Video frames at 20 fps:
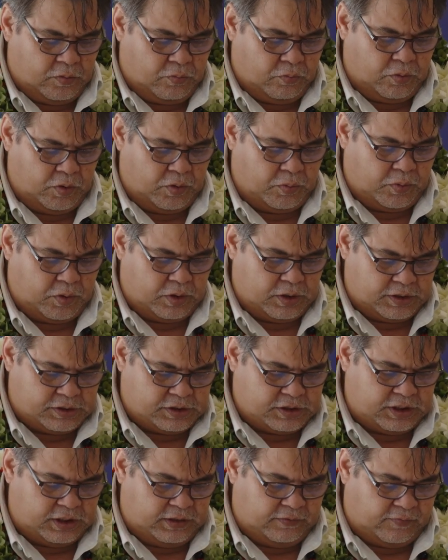we will
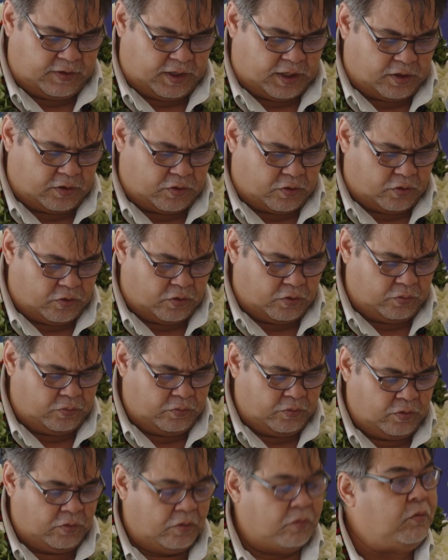achieve our
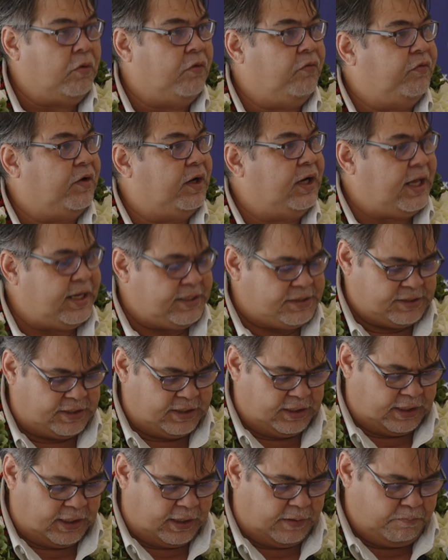goal with a
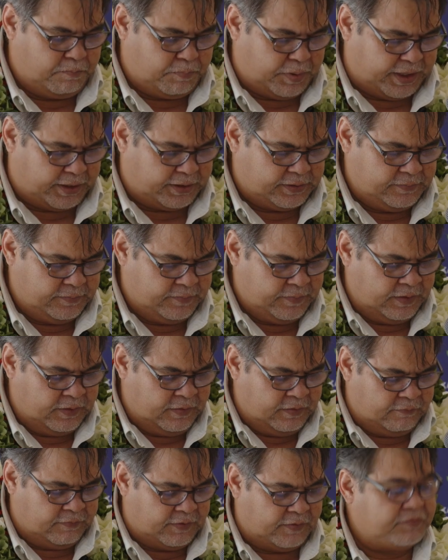lasting impact.
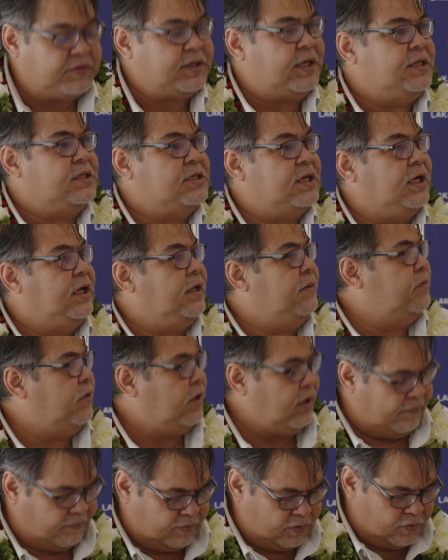Whawhataitele mo
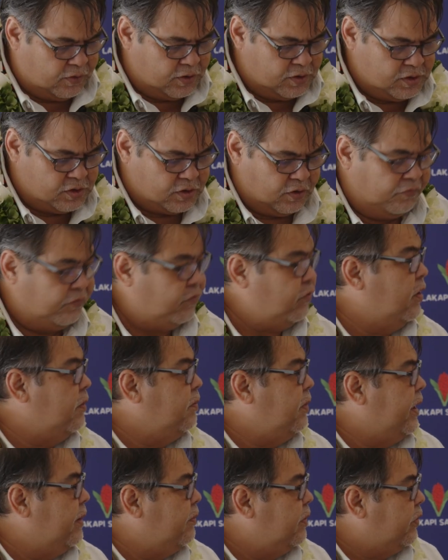le avanoa, soifua
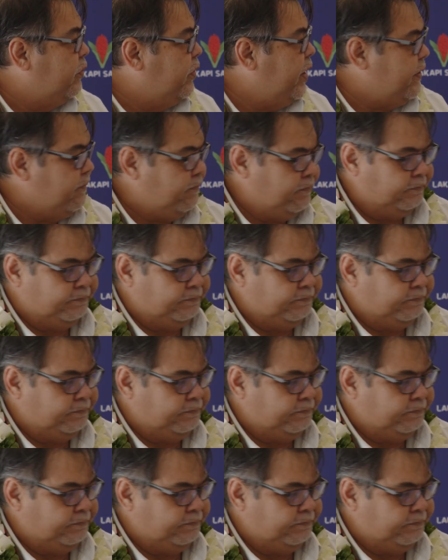mai manuia.